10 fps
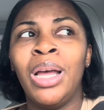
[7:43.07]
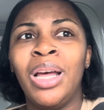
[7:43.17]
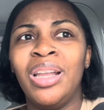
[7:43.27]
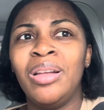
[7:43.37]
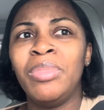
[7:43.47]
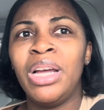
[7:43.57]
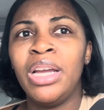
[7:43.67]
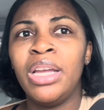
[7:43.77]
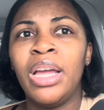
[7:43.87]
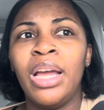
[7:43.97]
And I'm
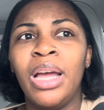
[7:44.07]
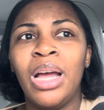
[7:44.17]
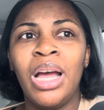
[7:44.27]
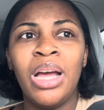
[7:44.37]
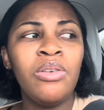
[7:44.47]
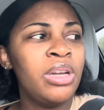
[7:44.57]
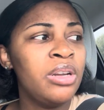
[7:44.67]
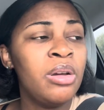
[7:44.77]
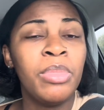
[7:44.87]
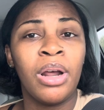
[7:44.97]
like, I don't hear
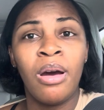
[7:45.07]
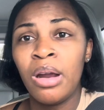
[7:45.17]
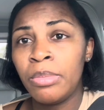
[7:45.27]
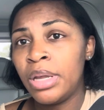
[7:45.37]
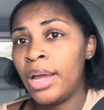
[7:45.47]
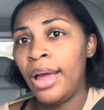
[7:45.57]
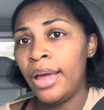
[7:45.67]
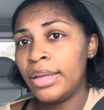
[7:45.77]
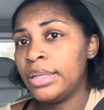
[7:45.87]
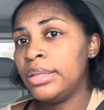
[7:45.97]
nothing but a heartbeat.
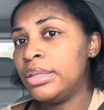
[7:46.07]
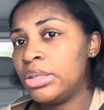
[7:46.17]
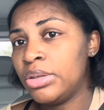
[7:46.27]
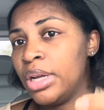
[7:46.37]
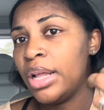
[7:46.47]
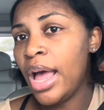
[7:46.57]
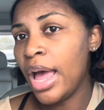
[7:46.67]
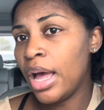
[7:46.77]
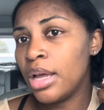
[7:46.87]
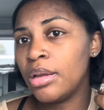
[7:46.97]
How is it distress? Like,
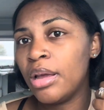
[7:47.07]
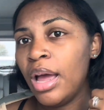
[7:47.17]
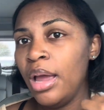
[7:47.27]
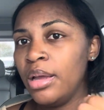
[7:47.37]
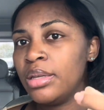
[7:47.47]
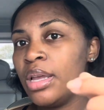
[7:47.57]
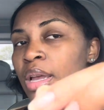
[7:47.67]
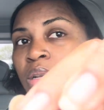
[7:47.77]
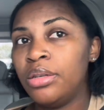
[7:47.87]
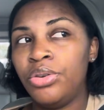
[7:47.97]
how is he
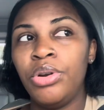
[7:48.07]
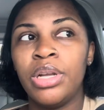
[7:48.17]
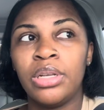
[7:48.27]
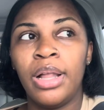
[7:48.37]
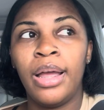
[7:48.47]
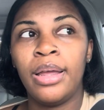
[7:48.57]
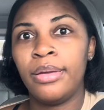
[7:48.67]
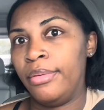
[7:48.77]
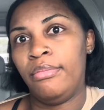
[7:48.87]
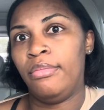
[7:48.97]
in distress? Like,
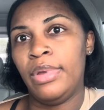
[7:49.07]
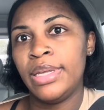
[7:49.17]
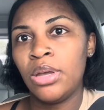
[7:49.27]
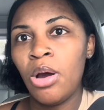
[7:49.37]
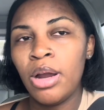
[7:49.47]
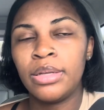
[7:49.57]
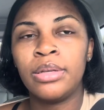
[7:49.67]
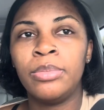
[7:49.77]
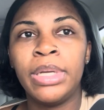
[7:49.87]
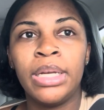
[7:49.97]
his heart's
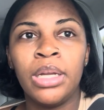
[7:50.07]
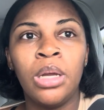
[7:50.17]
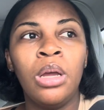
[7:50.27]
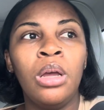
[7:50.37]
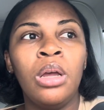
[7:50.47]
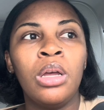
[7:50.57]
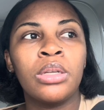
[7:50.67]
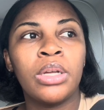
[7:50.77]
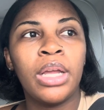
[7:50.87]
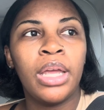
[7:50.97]
still beating.
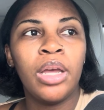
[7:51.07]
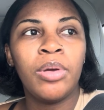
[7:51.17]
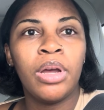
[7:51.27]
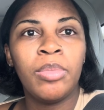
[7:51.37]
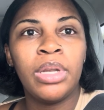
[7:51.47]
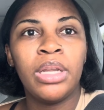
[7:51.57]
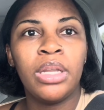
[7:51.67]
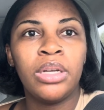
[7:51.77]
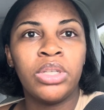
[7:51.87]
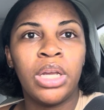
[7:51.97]
So they kept coming in
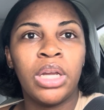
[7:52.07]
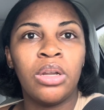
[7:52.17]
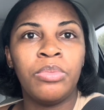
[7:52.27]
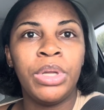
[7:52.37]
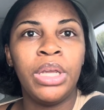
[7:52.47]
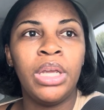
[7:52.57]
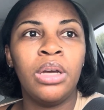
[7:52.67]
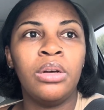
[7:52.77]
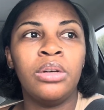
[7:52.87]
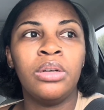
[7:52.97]
there checking on me.
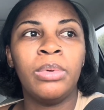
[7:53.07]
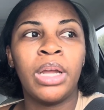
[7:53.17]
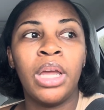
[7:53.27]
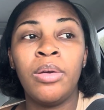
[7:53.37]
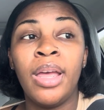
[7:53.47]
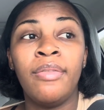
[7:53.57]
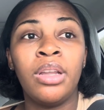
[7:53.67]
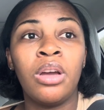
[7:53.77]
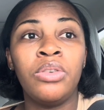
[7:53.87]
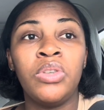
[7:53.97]
I kept having
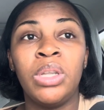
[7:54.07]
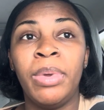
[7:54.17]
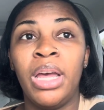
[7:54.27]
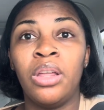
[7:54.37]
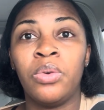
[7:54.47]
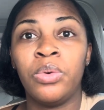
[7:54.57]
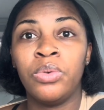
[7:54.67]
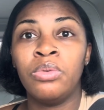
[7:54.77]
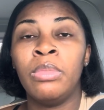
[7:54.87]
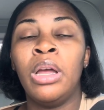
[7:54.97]
to go use the
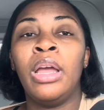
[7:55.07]
bathroom.